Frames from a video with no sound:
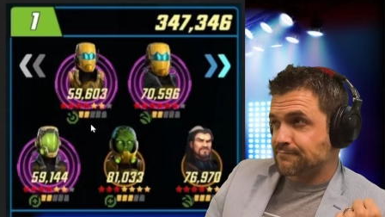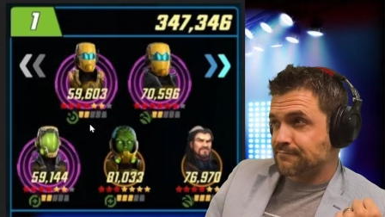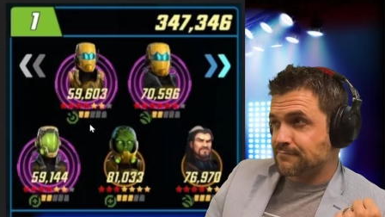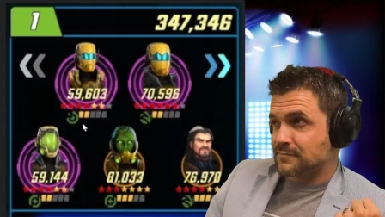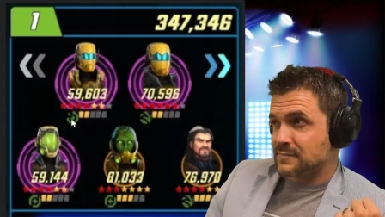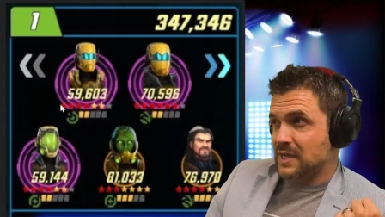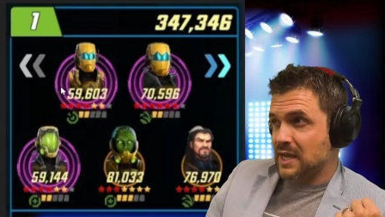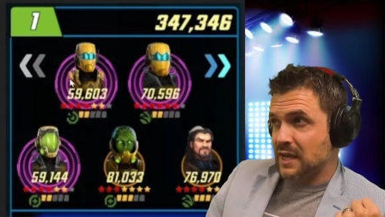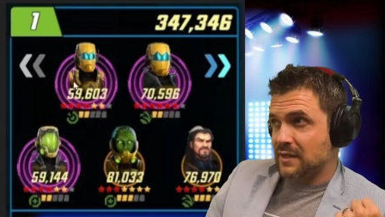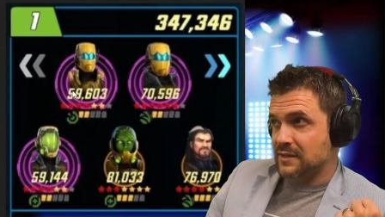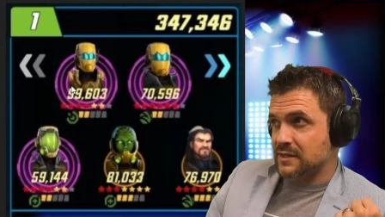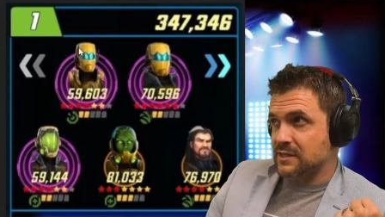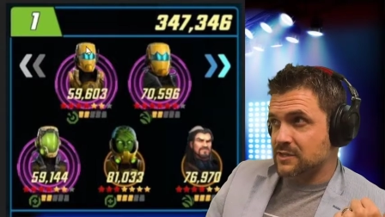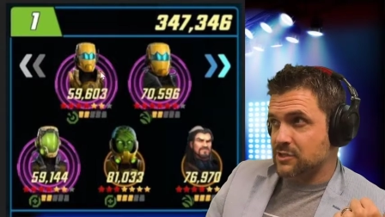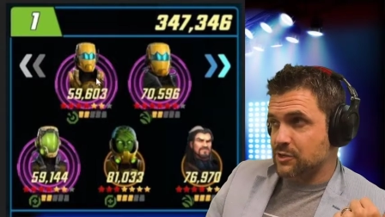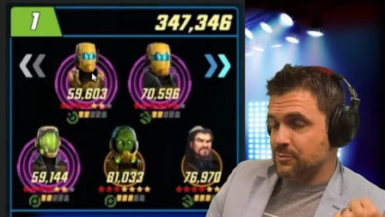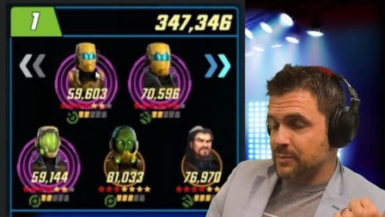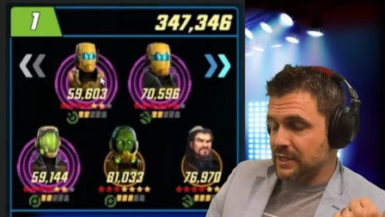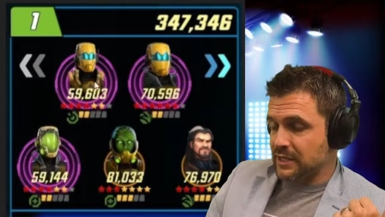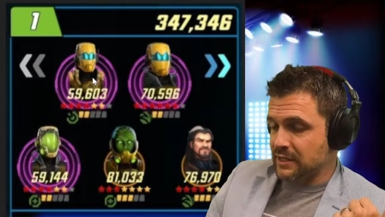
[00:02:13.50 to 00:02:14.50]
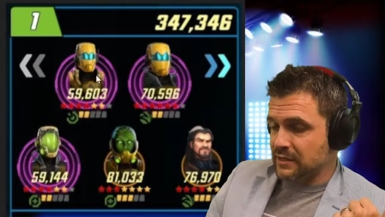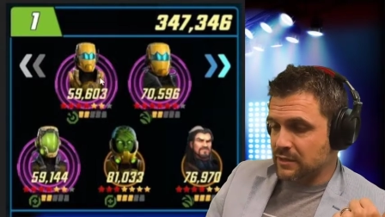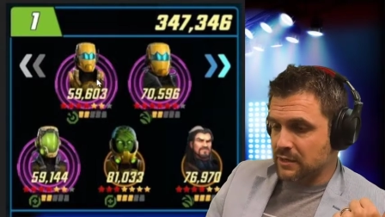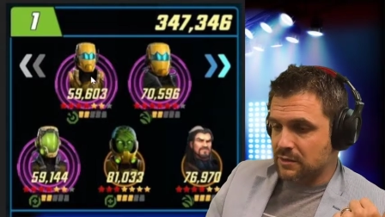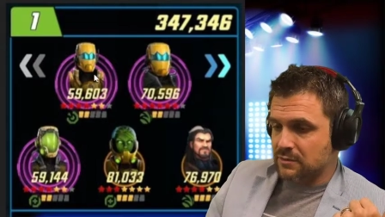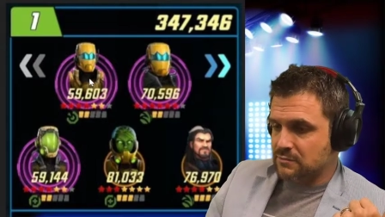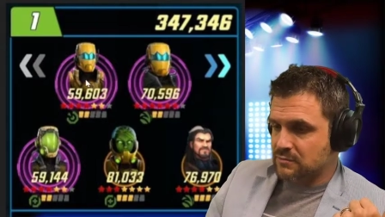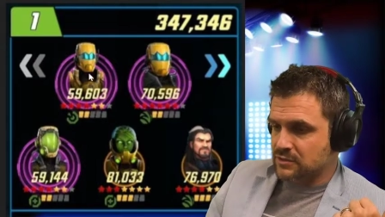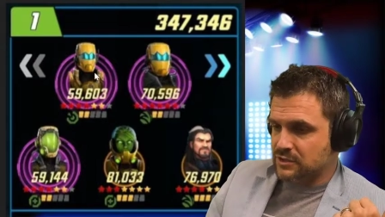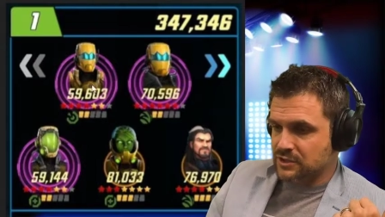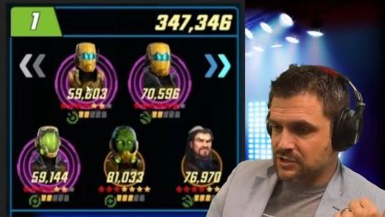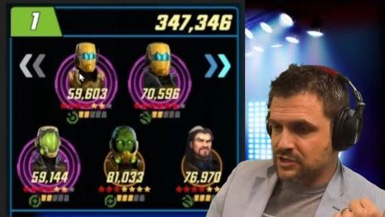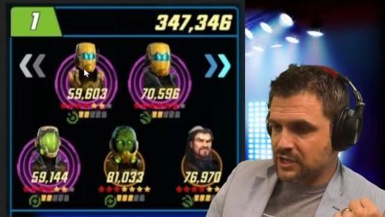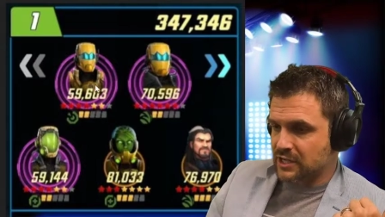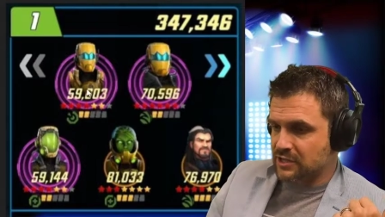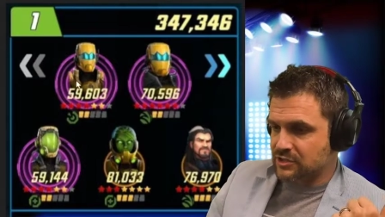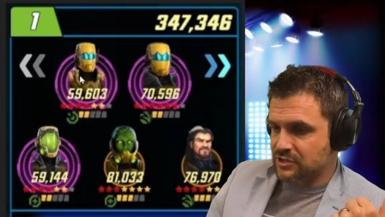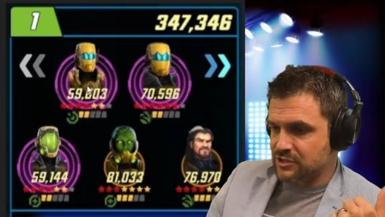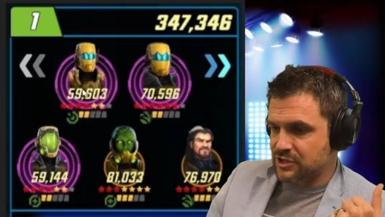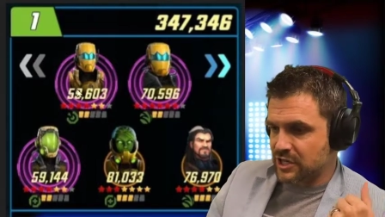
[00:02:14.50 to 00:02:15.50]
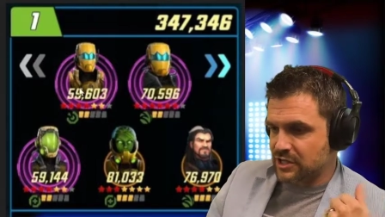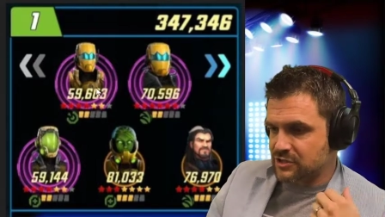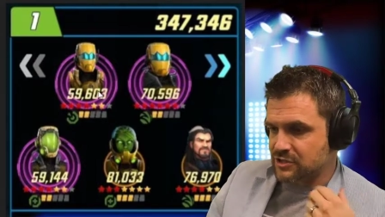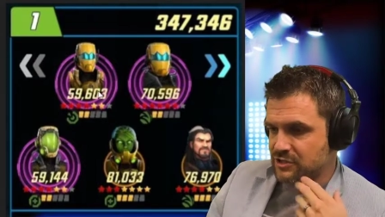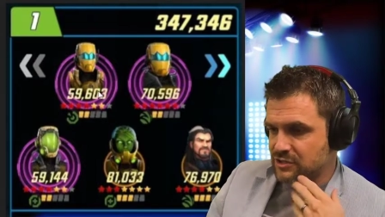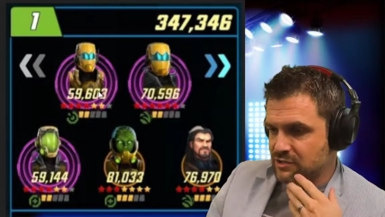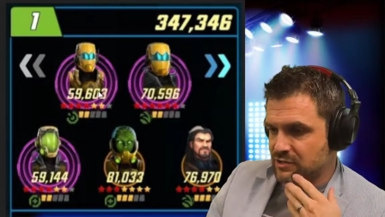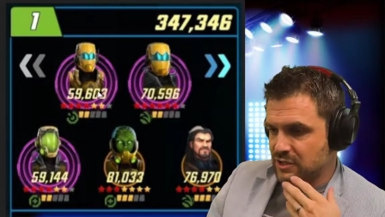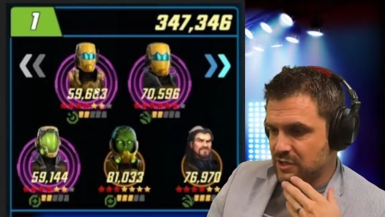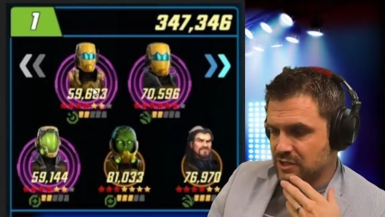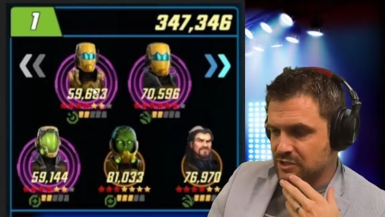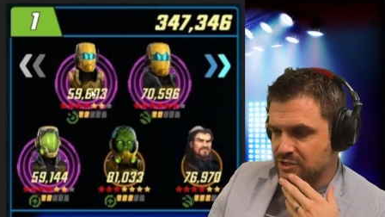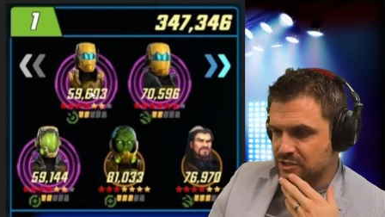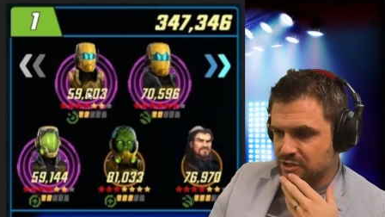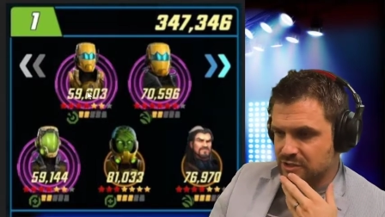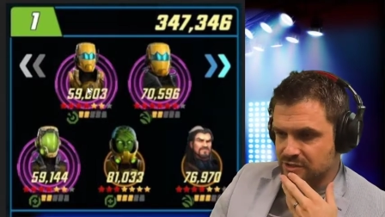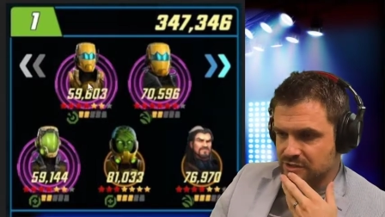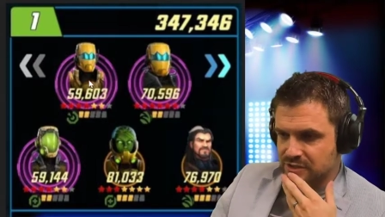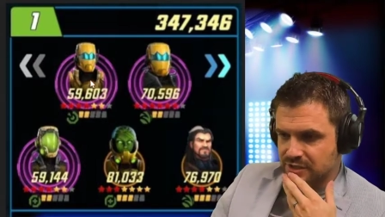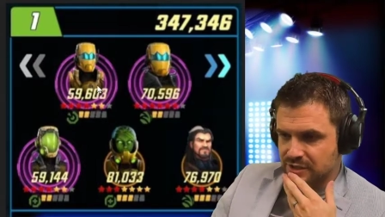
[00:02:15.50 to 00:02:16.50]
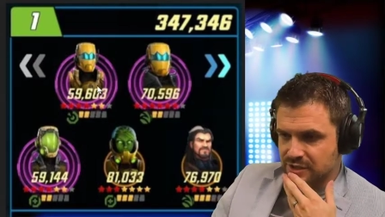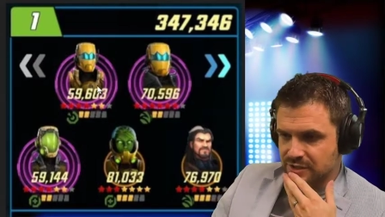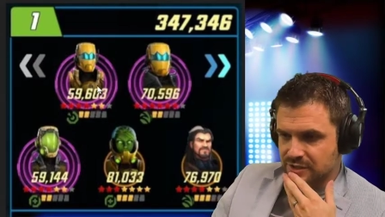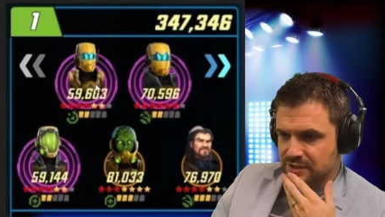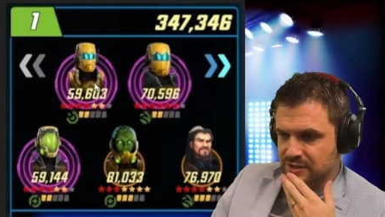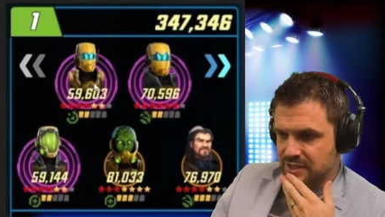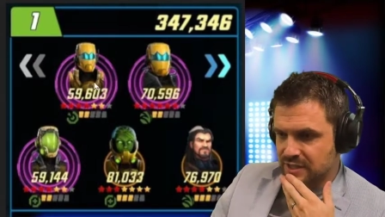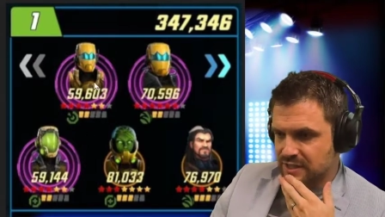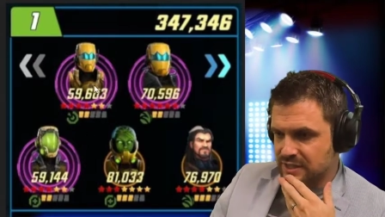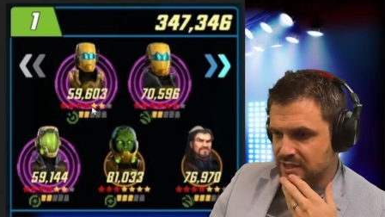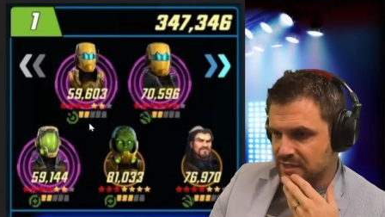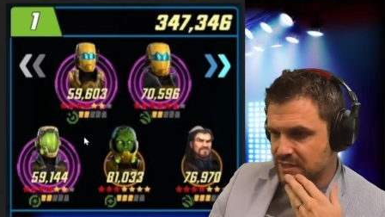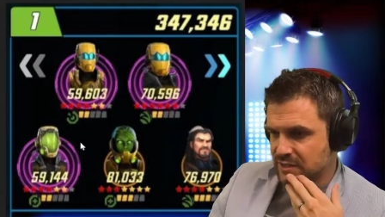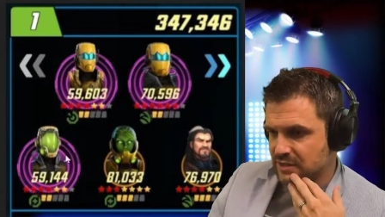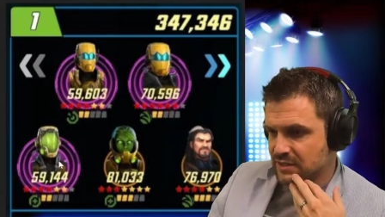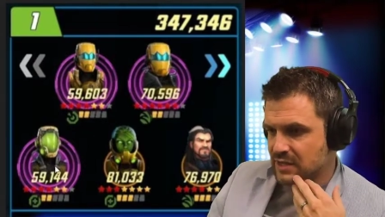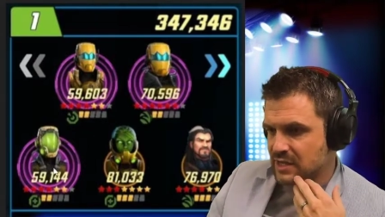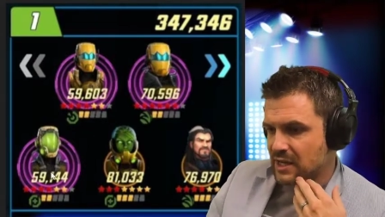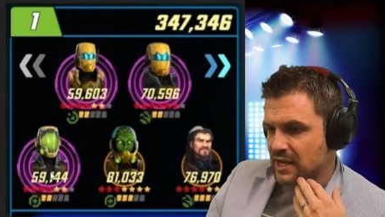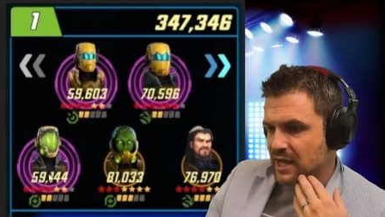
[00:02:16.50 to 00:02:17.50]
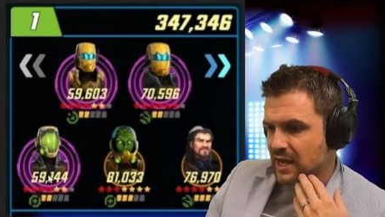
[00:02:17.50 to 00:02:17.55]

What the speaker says: Yeah, I think this should be healer. Just change shield security to healer.